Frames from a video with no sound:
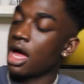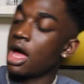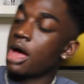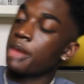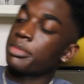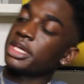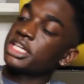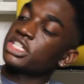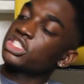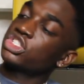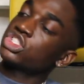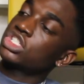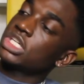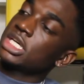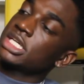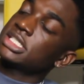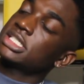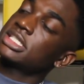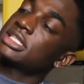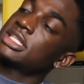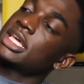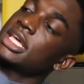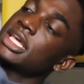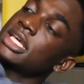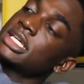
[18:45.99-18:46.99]
It's
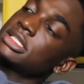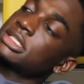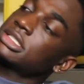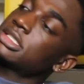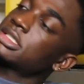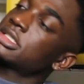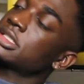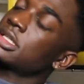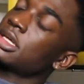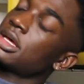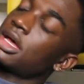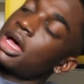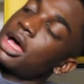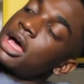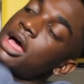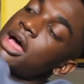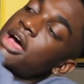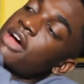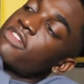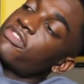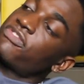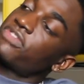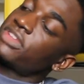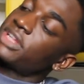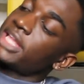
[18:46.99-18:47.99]
just this
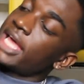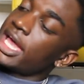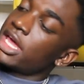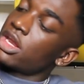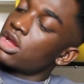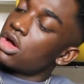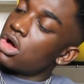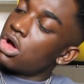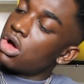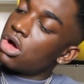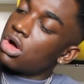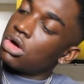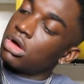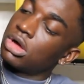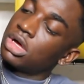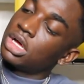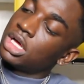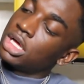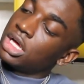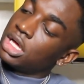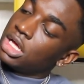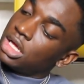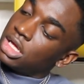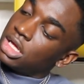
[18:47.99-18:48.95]
flannel